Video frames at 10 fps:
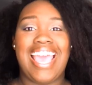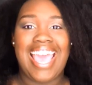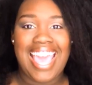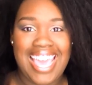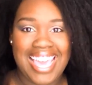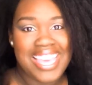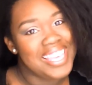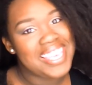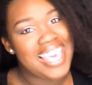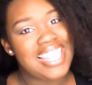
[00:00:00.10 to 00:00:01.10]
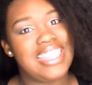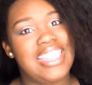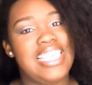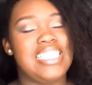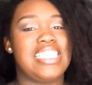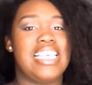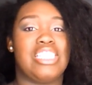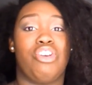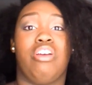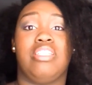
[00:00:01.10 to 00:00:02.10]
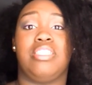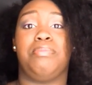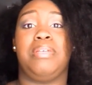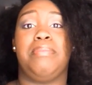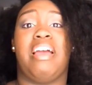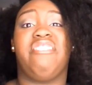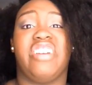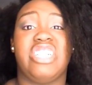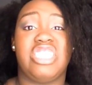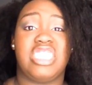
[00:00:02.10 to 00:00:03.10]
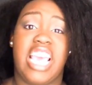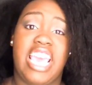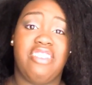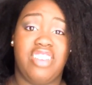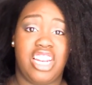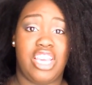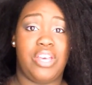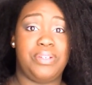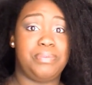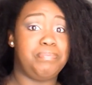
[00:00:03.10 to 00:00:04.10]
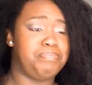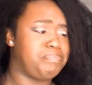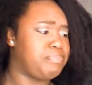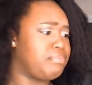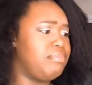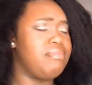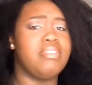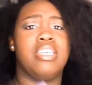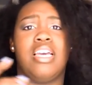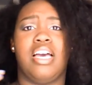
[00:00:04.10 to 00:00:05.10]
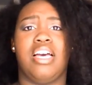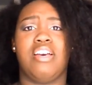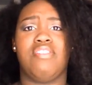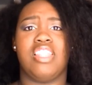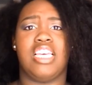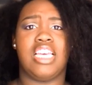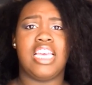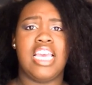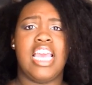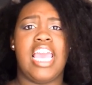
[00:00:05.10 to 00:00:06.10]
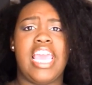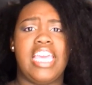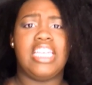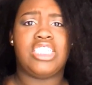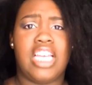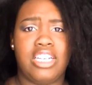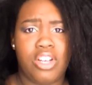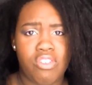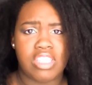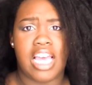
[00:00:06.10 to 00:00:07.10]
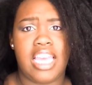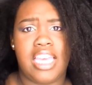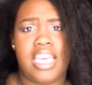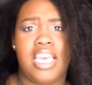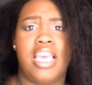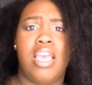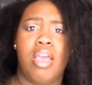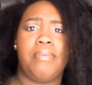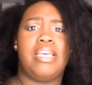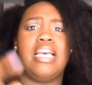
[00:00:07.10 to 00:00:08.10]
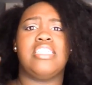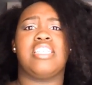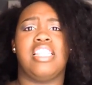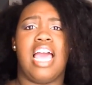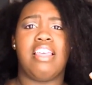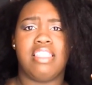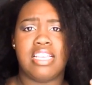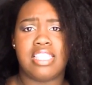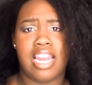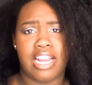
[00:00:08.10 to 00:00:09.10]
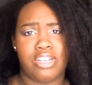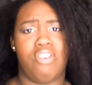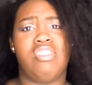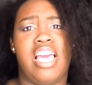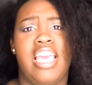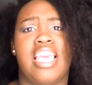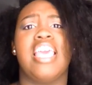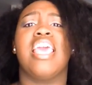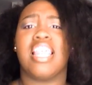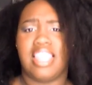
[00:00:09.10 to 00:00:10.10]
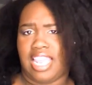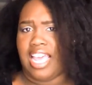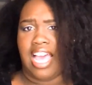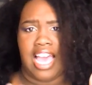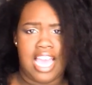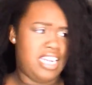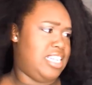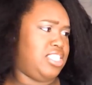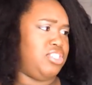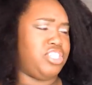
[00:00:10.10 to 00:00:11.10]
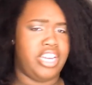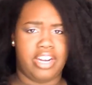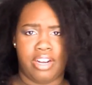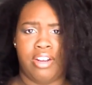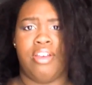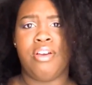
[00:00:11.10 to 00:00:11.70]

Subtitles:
Hey, this is going to be my first tag video of the ish I don't like, because there's a lot of things that I don't like that I need to share